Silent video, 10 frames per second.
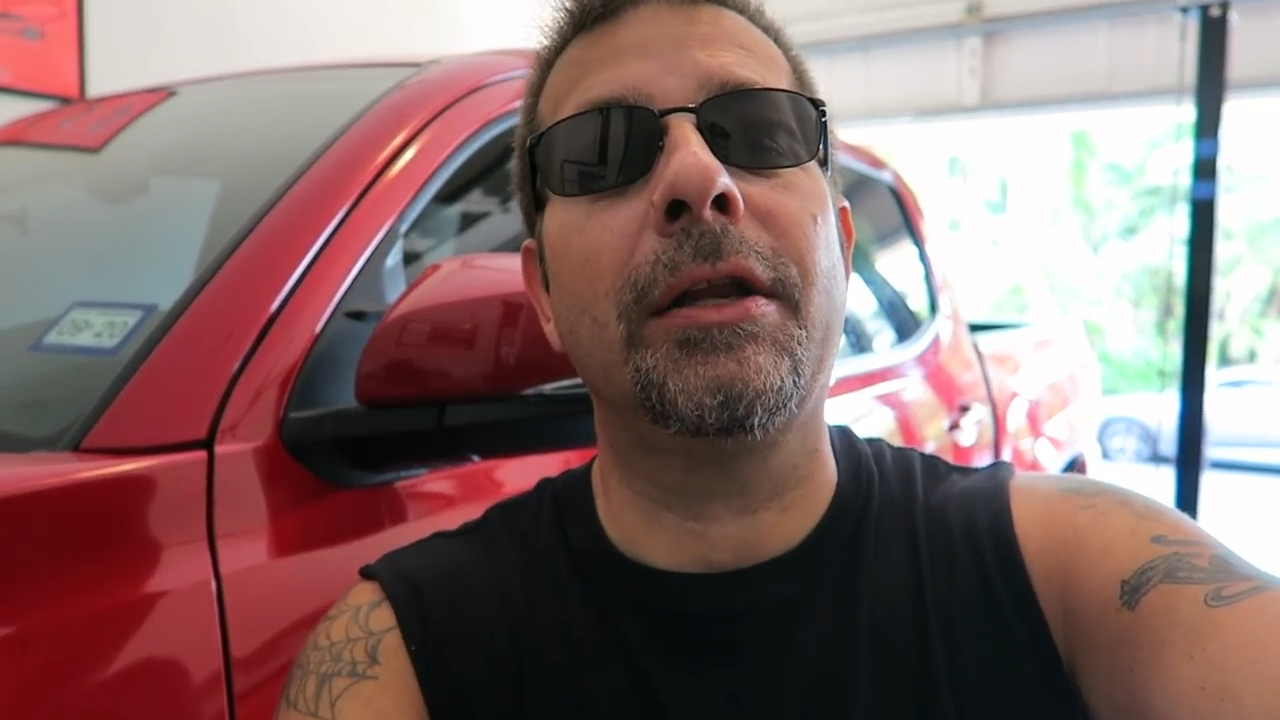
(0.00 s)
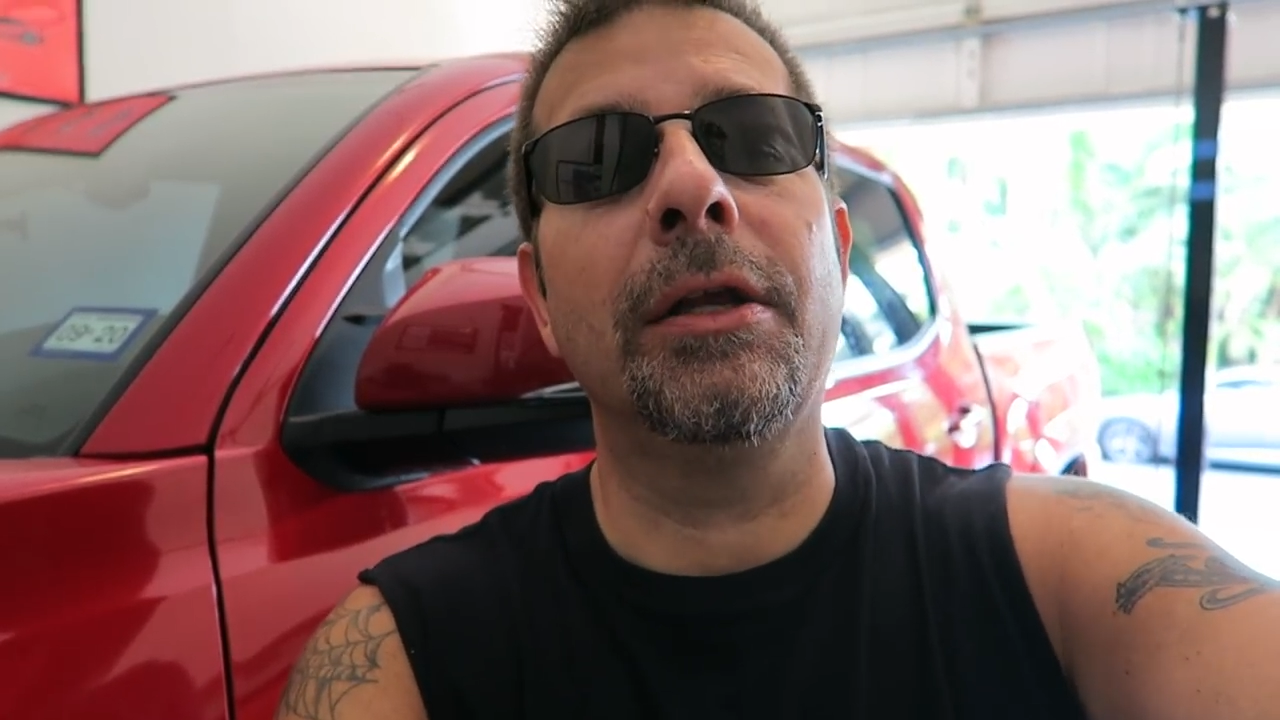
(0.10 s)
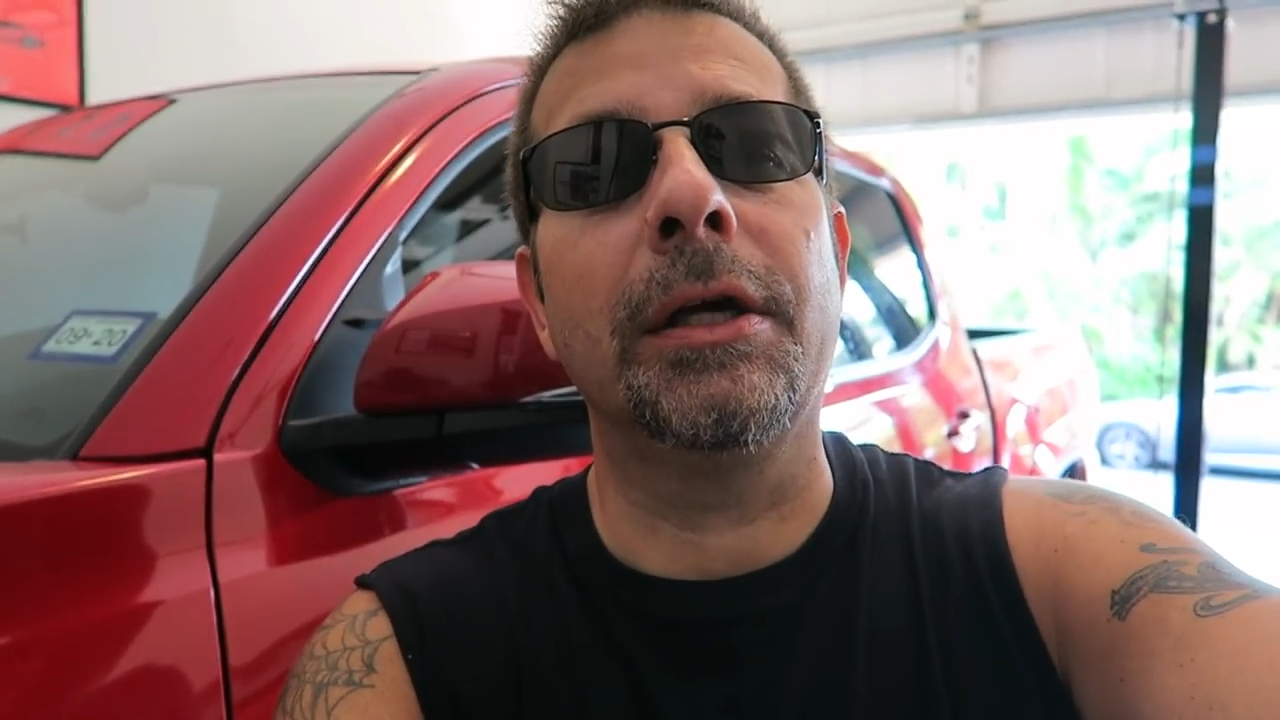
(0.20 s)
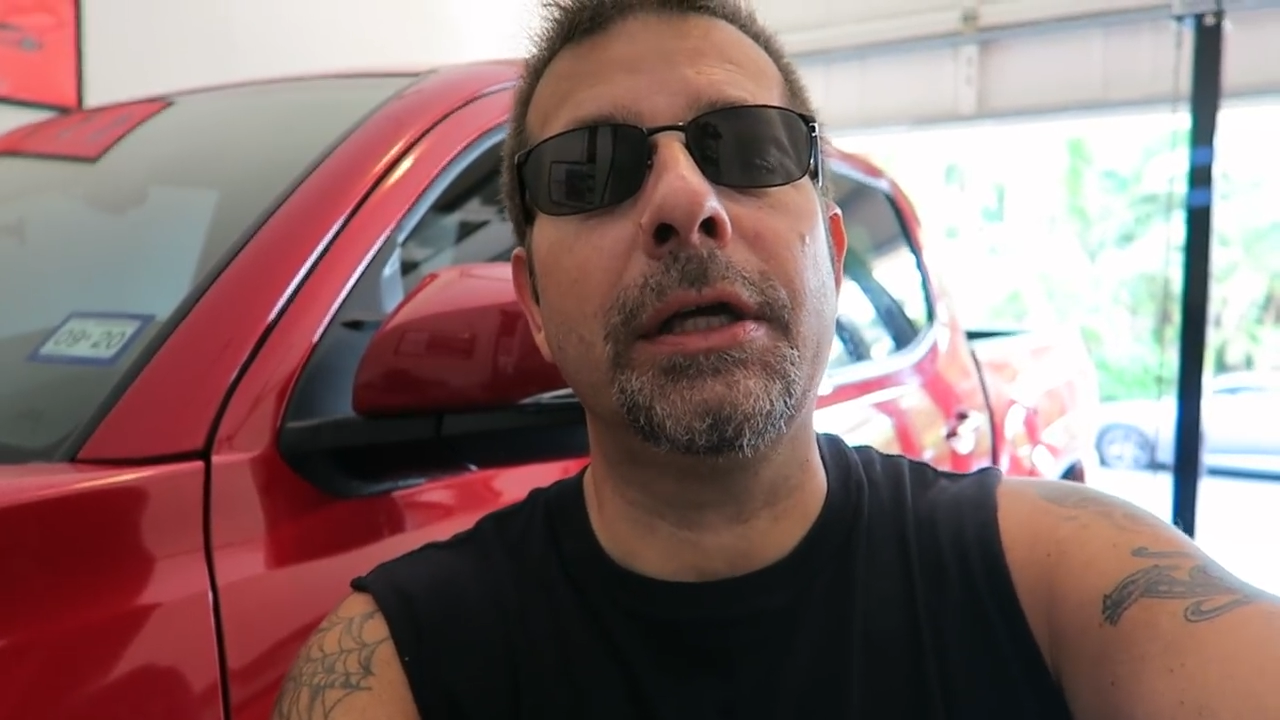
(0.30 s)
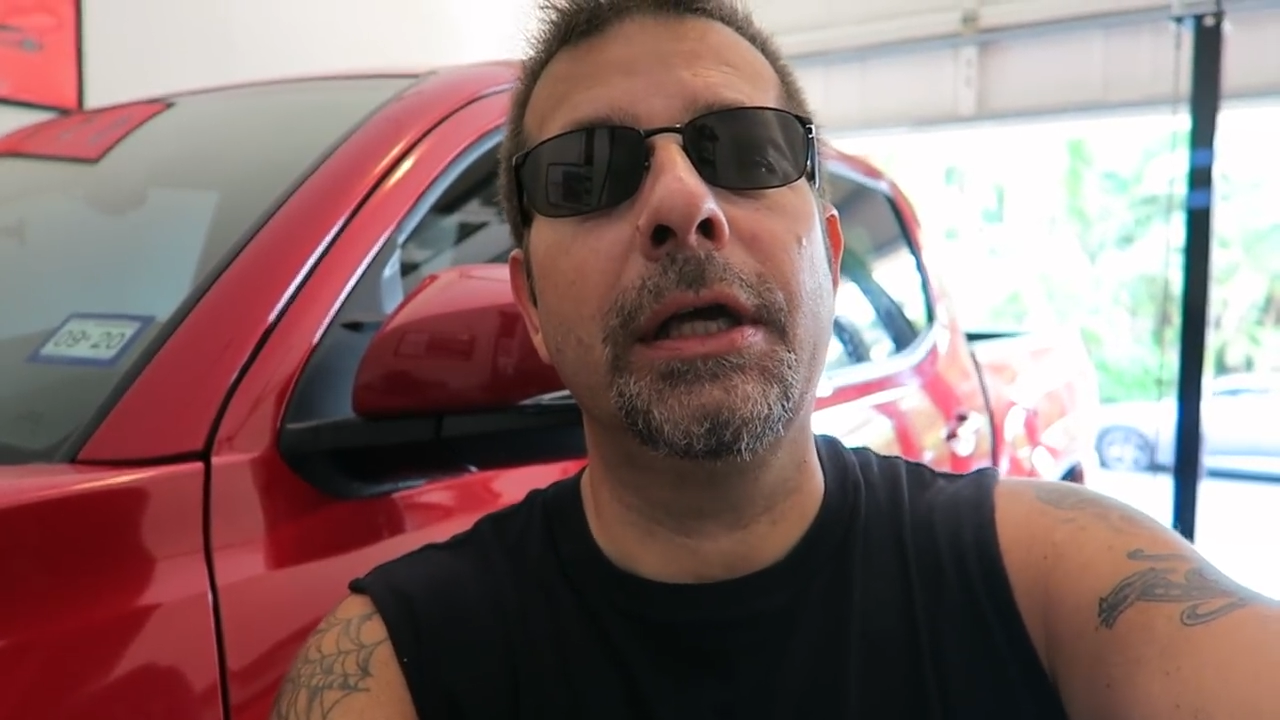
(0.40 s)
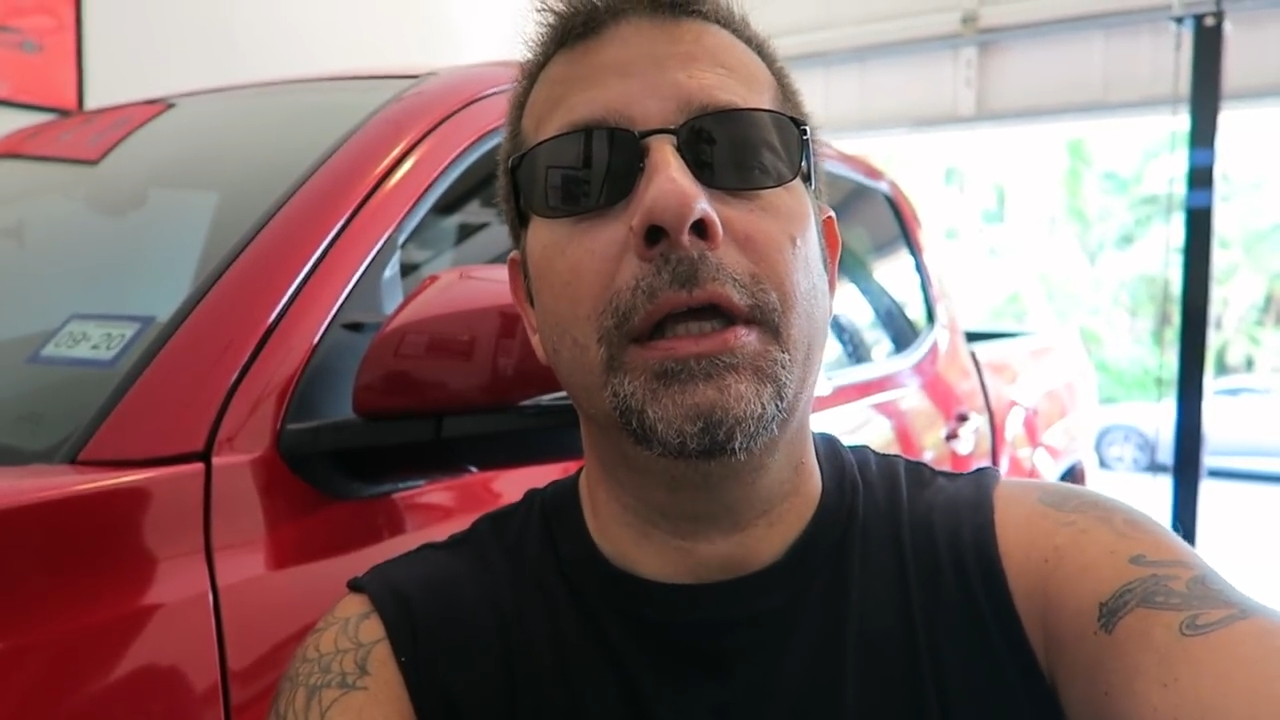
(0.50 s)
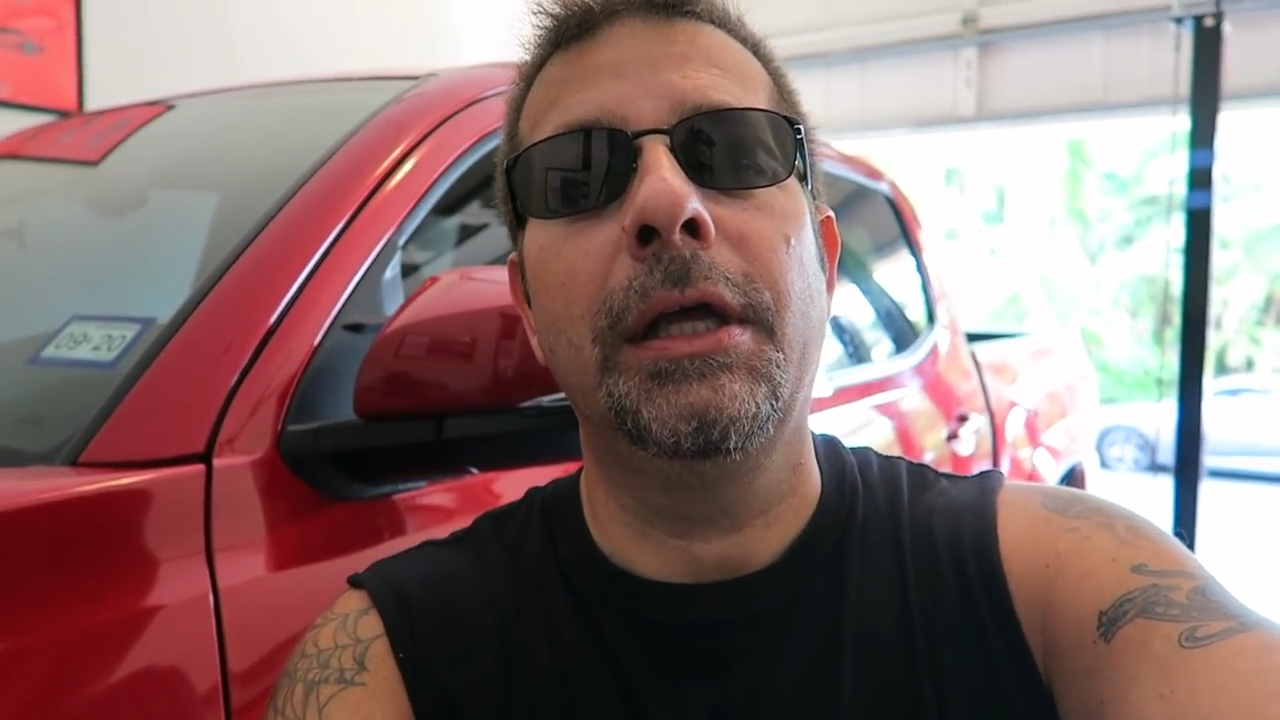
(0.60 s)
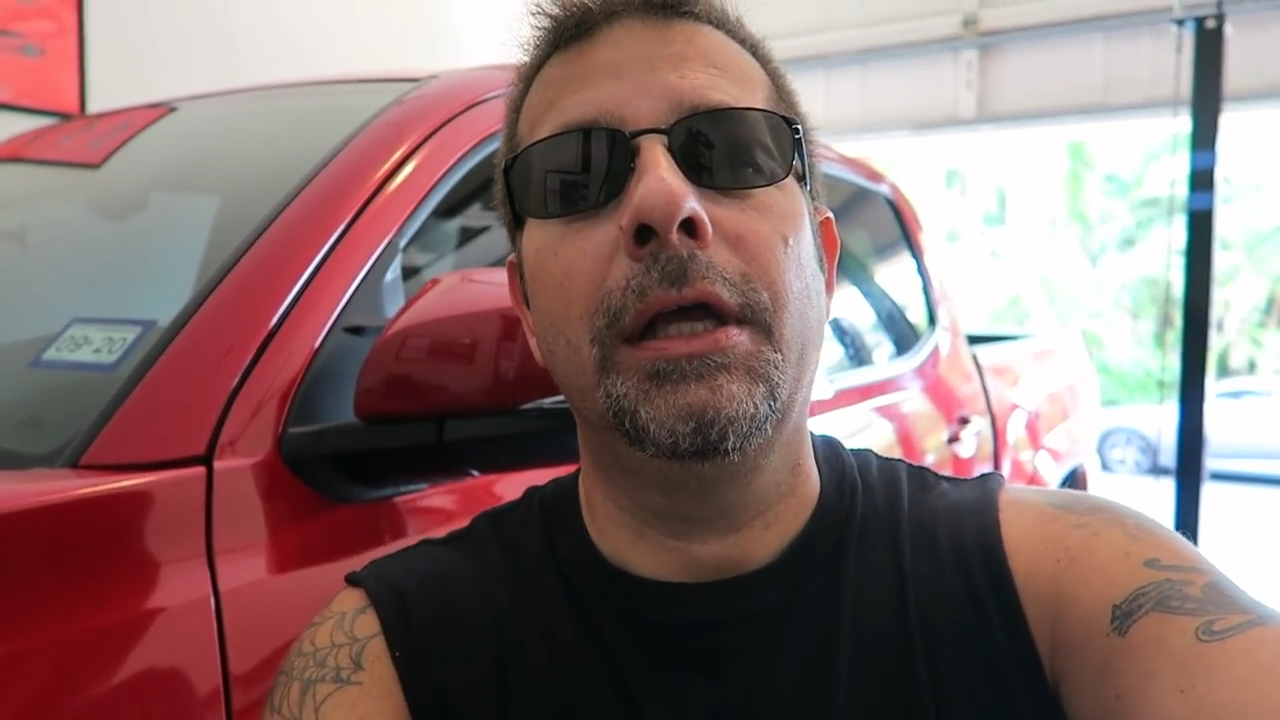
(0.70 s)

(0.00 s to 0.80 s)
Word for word: a look.